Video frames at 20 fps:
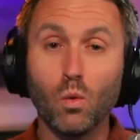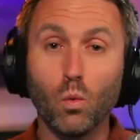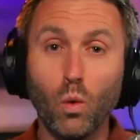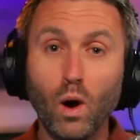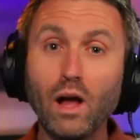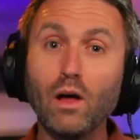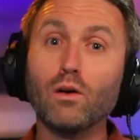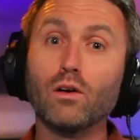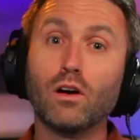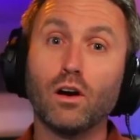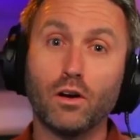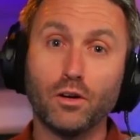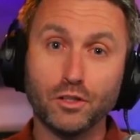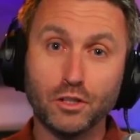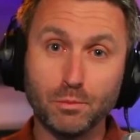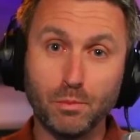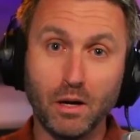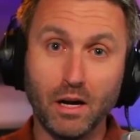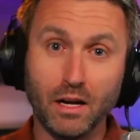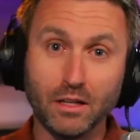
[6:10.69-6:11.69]
wild card
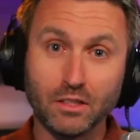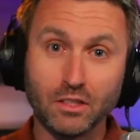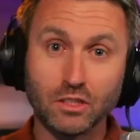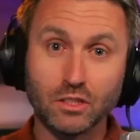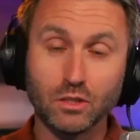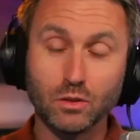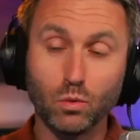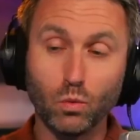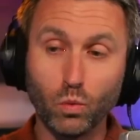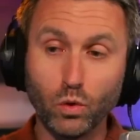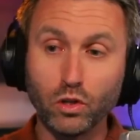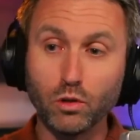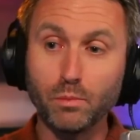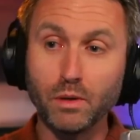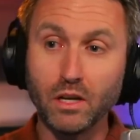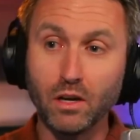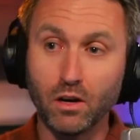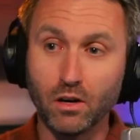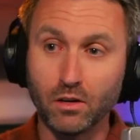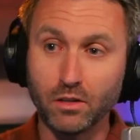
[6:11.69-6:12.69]
spots will
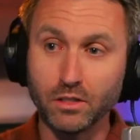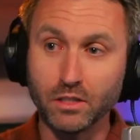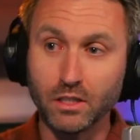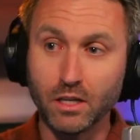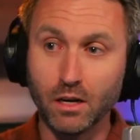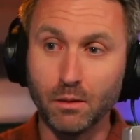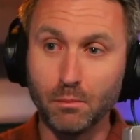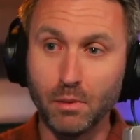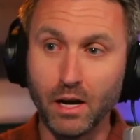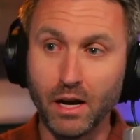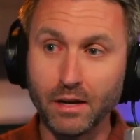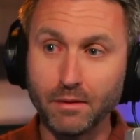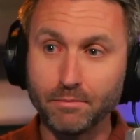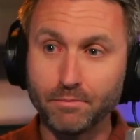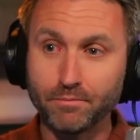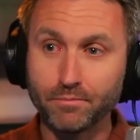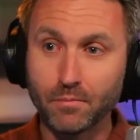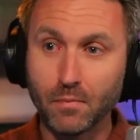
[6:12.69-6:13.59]
be hard to come by.